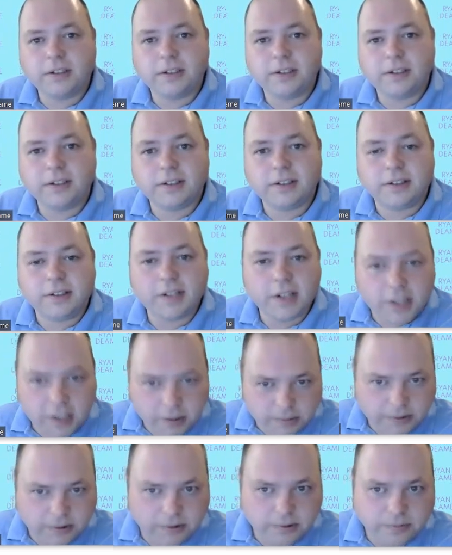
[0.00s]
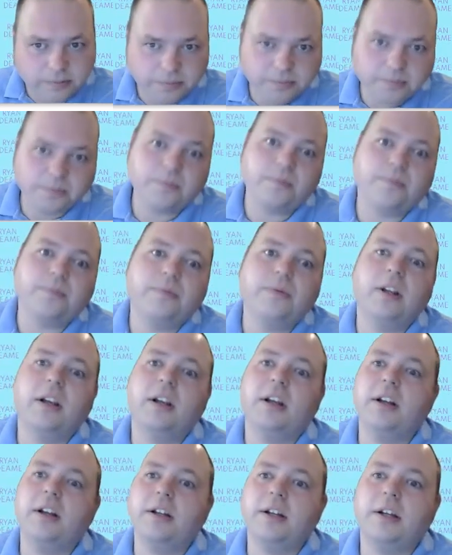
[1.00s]
the table,
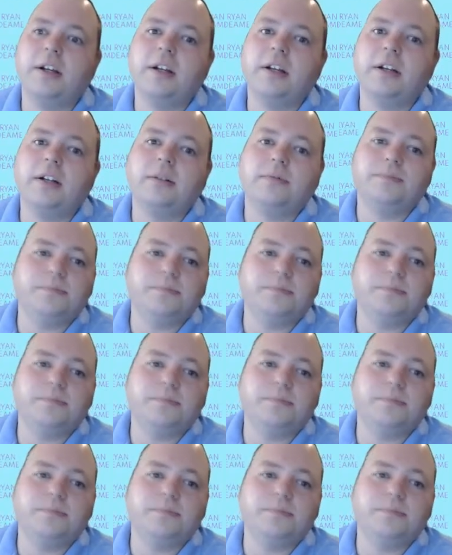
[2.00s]
and then